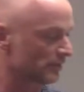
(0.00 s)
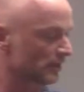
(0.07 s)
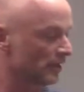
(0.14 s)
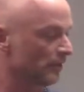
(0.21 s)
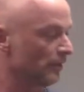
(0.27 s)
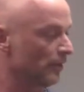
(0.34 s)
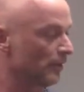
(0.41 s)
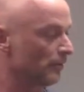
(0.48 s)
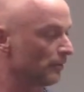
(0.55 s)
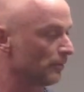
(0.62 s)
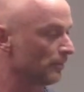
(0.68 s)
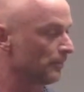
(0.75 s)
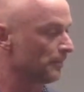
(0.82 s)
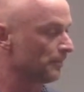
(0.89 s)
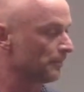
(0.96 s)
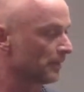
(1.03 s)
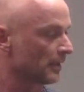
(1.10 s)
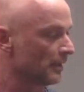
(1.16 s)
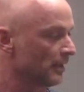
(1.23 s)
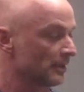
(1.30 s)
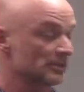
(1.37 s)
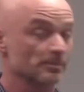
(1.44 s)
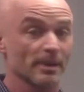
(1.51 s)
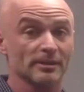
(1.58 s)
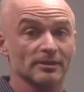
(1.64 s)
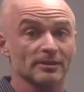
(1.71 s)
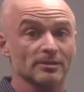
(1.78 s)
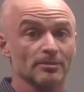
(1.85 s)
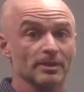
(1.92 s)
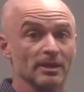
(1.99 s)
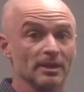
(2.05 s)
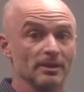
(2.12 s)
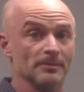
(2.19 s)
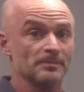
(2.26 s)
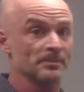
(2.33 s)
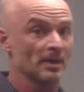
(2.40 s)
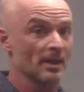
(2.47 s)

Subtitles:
is unknown, expected to be